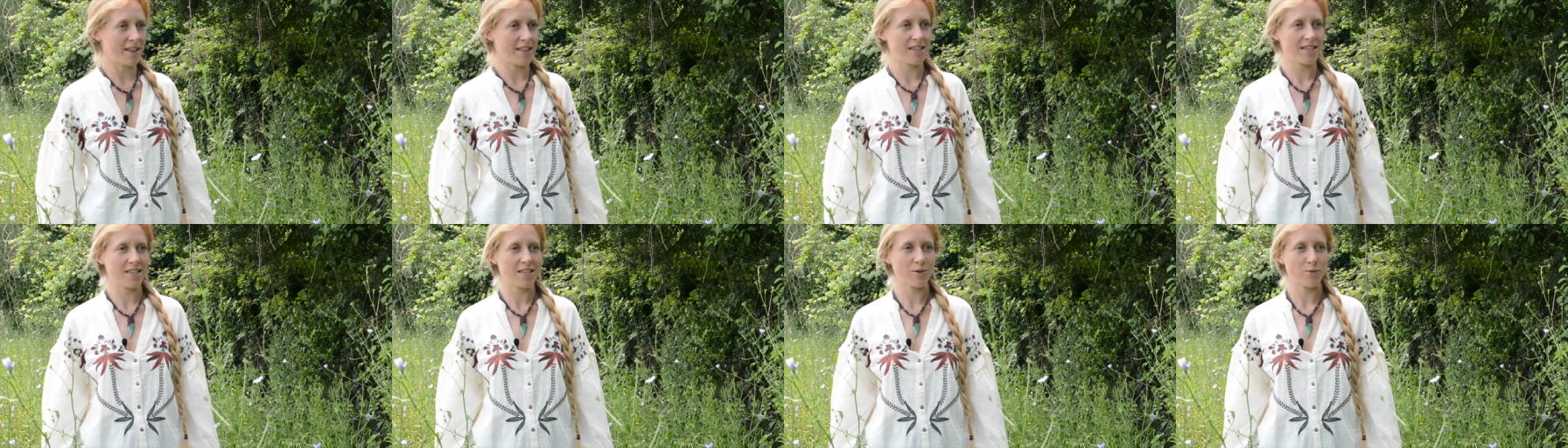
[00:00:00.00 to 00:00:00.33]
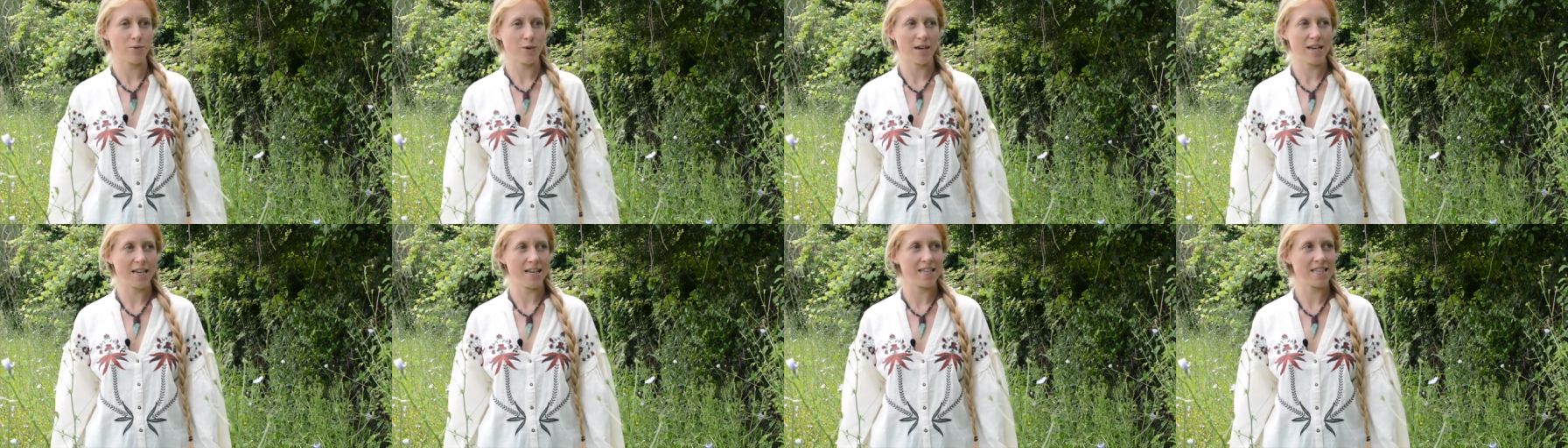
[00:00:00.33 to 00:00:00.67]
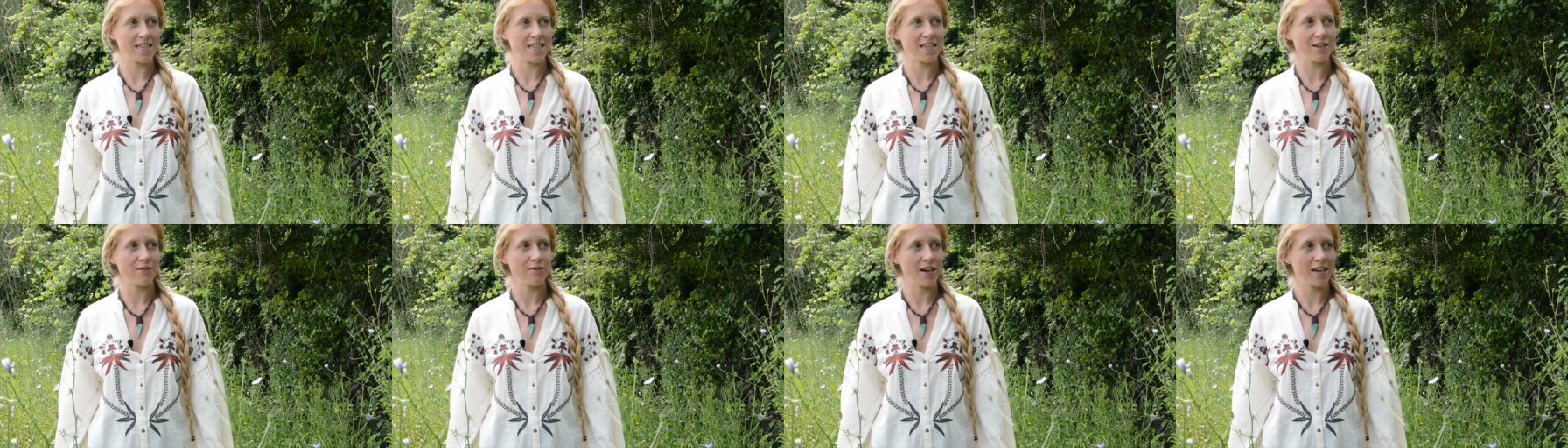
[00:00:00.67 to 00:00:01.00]
this is what I can
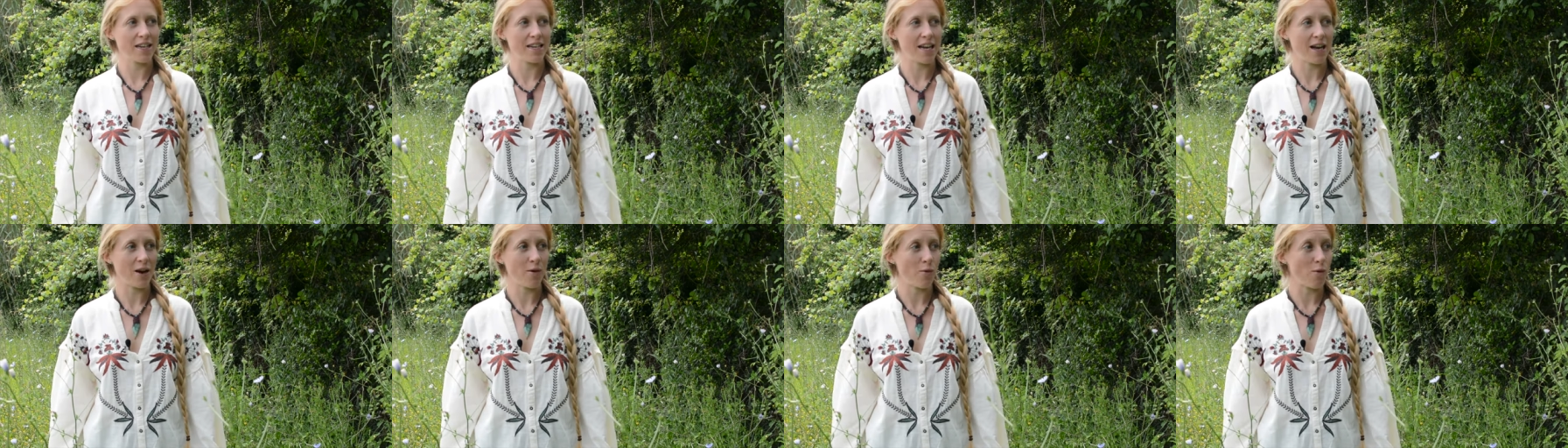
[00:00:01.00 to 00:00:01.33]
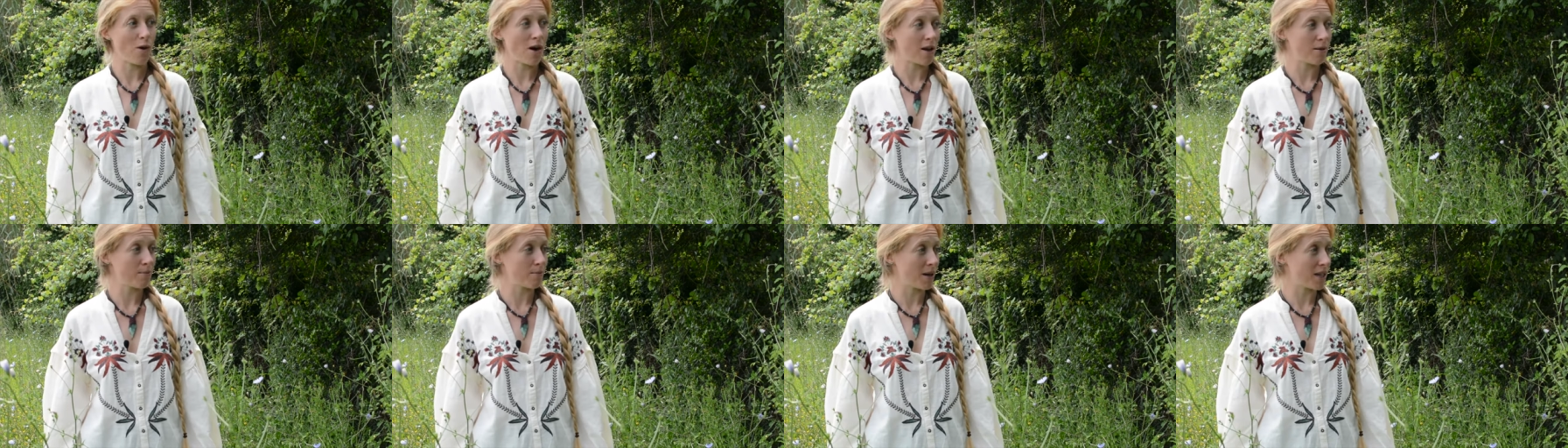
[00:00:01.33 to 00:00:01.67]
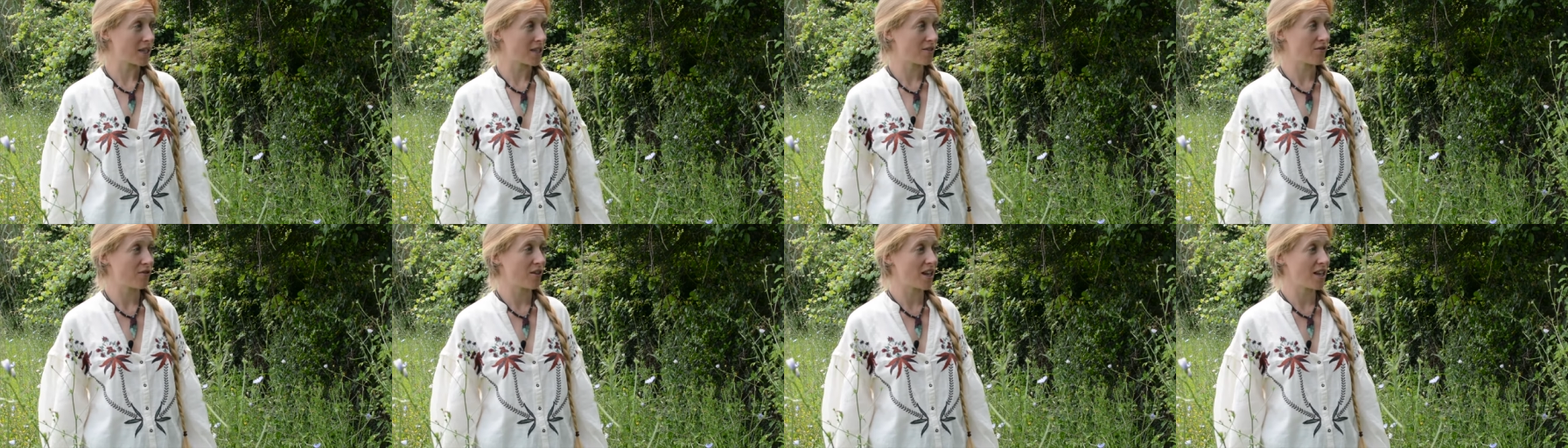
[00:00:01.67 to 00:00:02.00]
see right now, wild
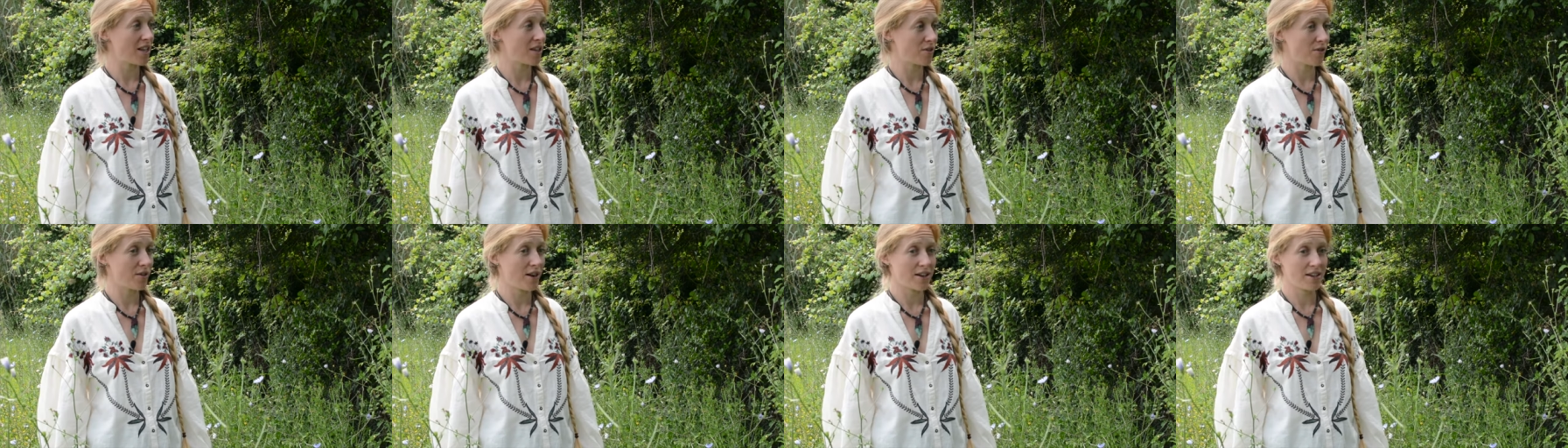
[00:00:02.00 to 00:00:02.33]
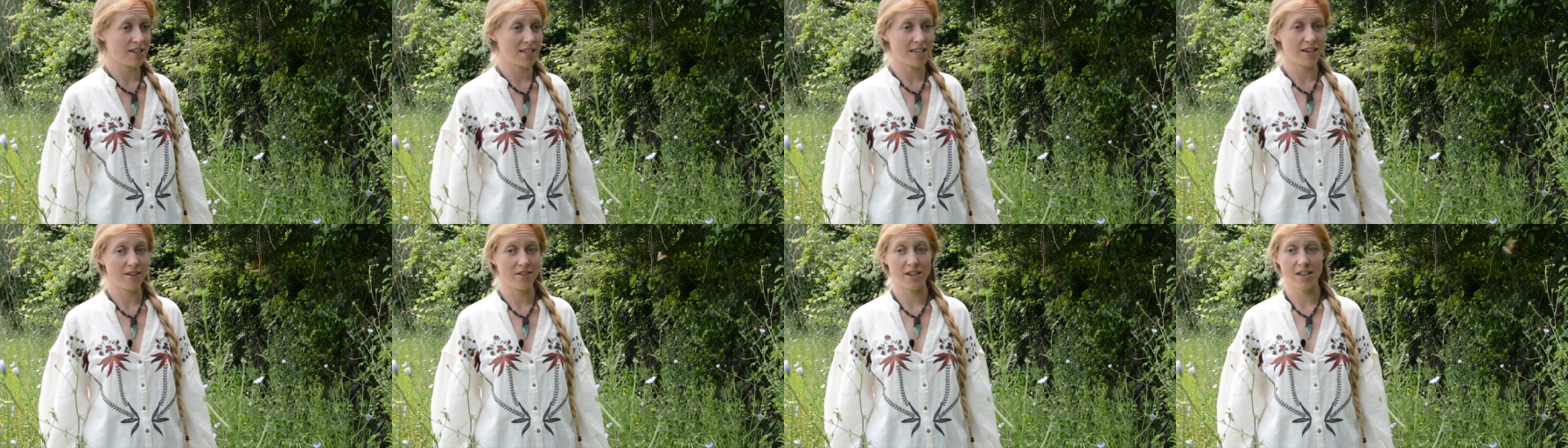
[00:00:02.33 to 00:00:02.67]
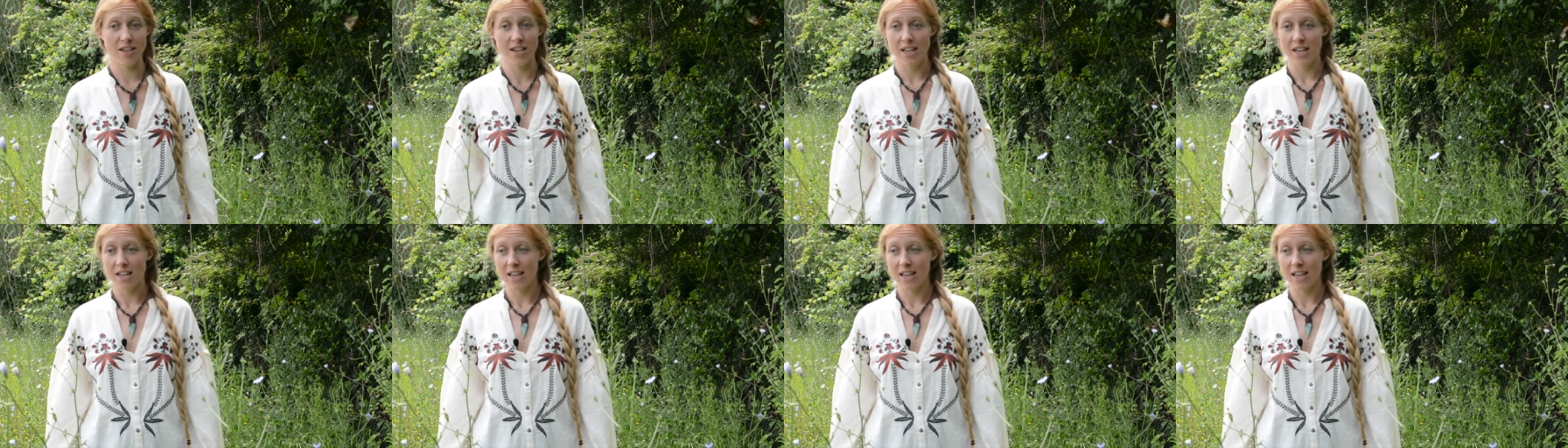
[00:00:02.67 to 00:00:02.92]
butterflies around here, and